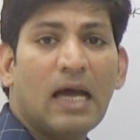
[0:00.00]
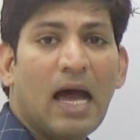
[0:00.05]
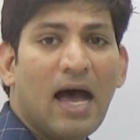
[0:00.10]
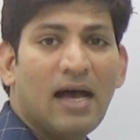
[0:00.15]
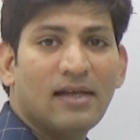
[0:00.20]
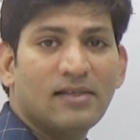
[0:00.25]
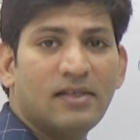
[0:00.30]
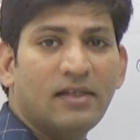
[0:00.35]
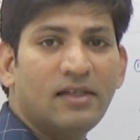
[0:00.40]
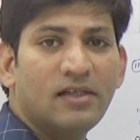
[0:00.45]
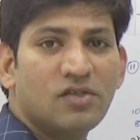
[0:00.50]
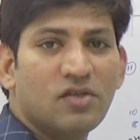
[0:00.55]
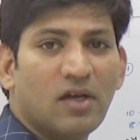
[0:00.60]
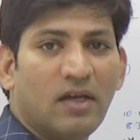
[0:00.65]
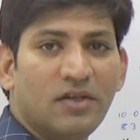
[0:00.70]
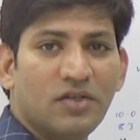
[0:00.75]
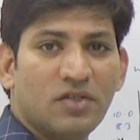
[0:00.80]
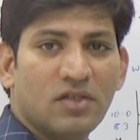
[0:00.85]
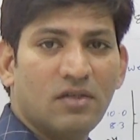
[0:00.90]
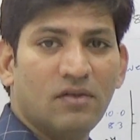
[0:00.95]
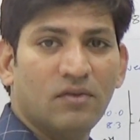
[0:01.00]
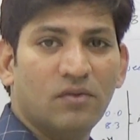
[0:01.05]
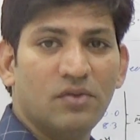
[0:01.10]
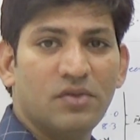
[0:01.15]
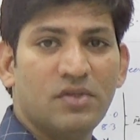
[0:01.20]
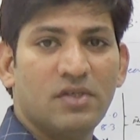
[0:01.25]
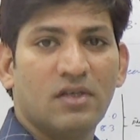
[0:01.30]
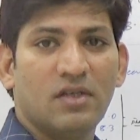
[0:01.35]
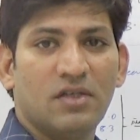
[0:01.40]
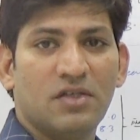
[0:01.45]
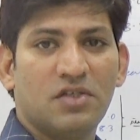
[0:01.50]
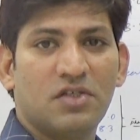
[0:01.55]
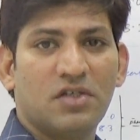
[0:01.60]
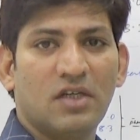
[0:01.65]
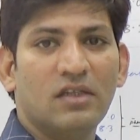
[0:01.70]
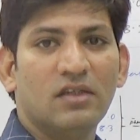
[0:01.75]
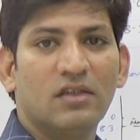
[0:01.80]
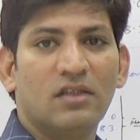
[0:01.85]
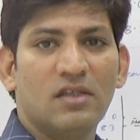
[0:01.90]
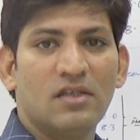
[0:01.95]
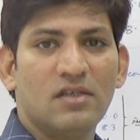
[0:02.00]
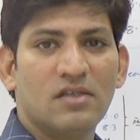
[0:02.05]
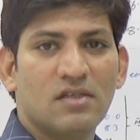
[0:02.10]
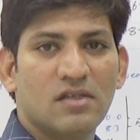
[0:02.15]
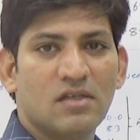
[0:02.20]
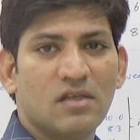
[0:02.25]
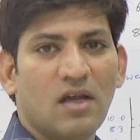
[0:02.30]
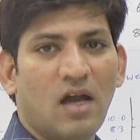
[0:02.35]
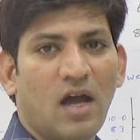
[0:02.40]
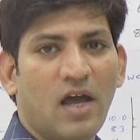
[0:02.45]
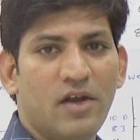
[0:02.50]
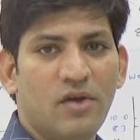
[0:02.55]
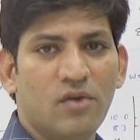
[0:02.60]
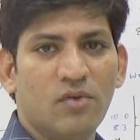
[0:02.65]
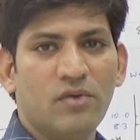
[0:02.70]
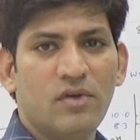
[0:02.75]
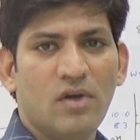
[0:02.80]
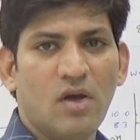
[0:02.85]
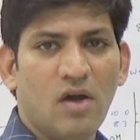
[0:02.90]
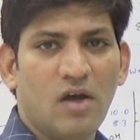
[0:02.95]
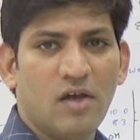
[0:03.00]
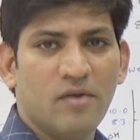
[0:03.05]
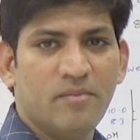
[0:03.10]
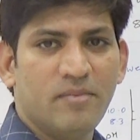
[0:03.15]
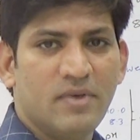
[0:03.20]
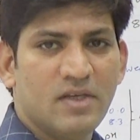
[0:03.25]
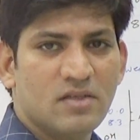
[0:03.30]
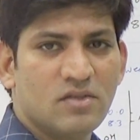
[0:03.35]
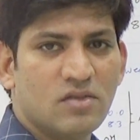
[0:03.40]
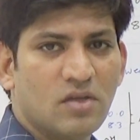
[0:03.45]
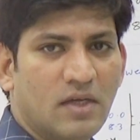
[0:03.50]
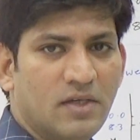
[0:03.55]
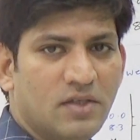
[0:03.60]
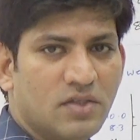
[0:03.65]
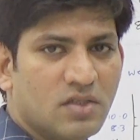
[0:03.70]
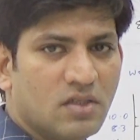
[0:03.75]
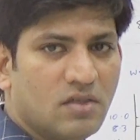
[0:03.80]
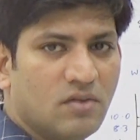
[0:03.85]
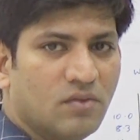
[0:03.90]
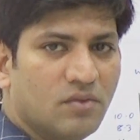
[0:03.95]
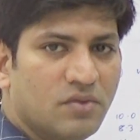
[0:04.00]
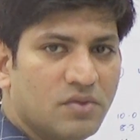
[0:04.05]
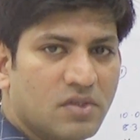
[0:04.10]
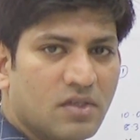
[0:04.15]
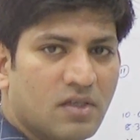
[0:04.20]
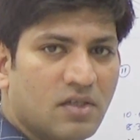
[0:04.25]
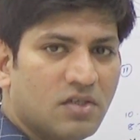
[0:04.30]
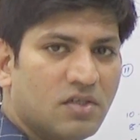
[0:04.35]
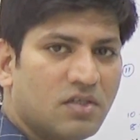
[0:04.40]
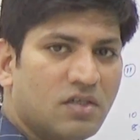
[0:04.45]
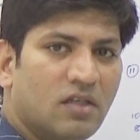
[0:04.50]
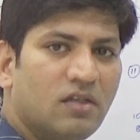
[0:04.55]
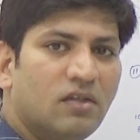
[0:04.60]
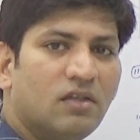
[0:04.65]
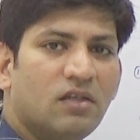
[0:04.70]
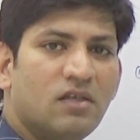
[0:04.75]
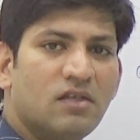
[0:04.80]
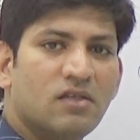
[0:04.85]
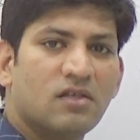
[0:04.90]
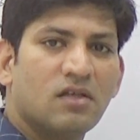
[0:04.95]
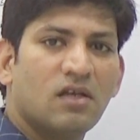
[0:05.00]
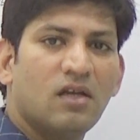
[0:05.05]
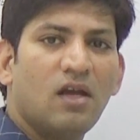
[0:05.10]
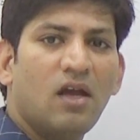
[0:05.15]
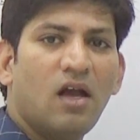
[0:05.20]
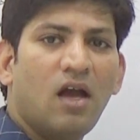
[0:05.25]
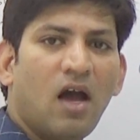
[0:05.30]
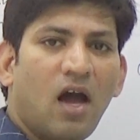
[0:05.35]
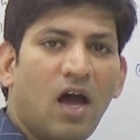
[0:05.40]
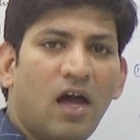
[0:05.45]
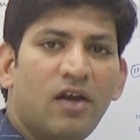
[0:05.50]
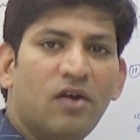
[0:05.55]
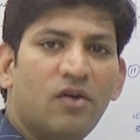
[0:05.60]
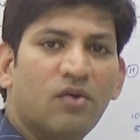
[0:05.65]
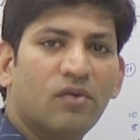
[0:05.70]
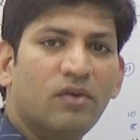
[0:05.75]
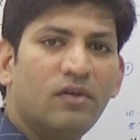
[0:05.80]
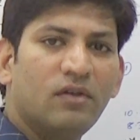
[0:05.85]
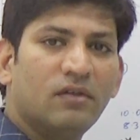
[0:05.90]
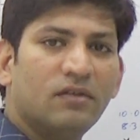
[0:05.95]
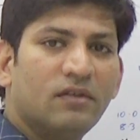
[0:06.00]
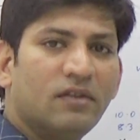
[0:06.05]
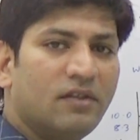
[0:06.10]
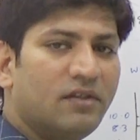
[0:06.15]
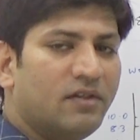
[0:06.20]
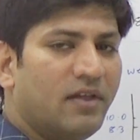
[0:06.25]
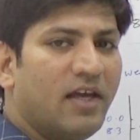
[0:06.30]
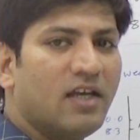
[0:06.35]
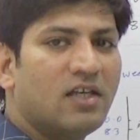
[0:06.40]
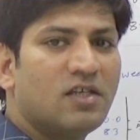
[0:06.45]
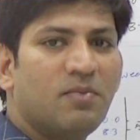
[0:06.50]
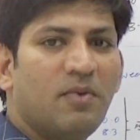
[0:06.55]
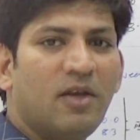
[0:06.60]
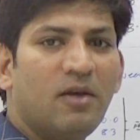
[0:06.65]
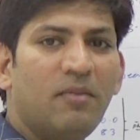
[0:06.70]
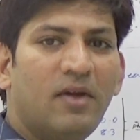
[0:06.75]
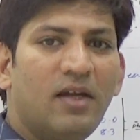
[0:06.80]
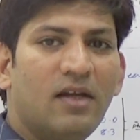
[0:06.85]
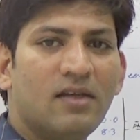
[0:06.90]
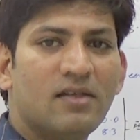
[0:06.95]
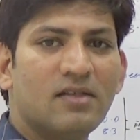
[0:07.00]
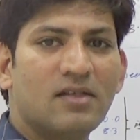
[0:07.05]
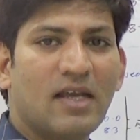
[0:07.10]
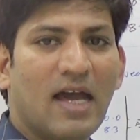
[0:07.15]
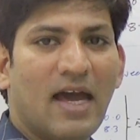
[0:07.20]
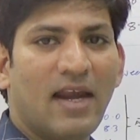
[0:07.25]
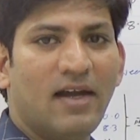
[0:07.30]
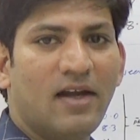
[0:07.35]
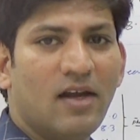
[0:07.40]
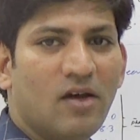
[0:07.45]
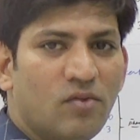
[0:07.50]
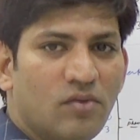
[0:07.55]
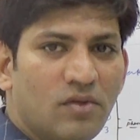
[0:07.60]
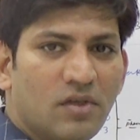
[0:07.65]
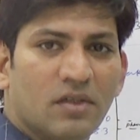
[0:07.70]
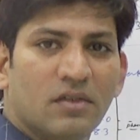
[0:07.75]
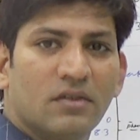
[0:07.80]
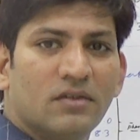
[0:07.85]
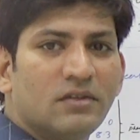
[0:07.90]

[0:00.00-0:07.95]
acid solution whose strength is unknown or base solution whose strength is unknown, the experiment is carried out,